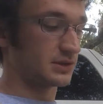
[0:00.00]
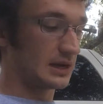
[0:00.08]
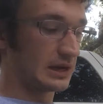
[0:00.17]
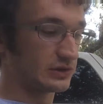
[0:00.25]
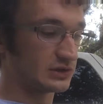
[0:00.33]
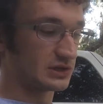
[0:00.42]
to
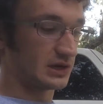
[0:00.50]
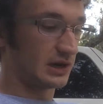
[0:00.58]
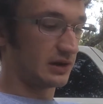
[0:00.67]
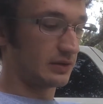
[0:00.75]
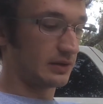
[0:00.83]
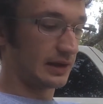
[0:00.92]
the house
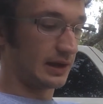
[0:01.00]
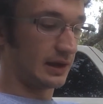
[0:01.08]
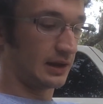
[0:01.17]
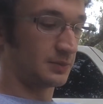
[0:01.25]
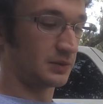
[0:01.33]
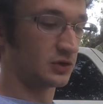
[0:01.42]
now,
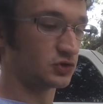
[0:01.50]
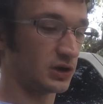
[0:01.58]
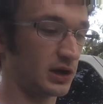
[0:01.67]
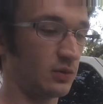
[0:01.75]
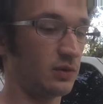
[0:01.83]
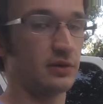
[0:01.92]
and I'm going to
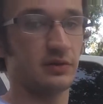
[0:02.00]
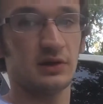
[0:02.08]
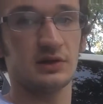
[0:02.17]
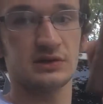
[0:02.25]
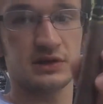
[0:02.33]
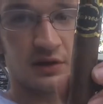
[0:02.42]
try one of these